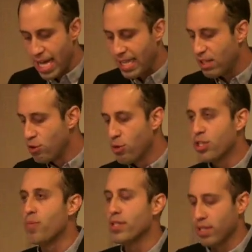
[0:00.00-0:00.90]
and the
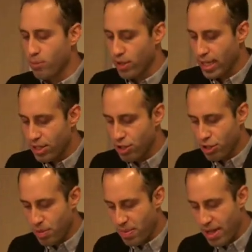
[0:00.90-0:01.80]
Jewish-Muslim
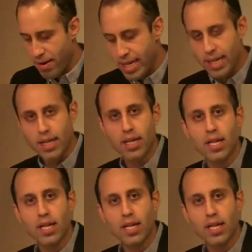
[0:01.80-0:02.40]
relationship therein.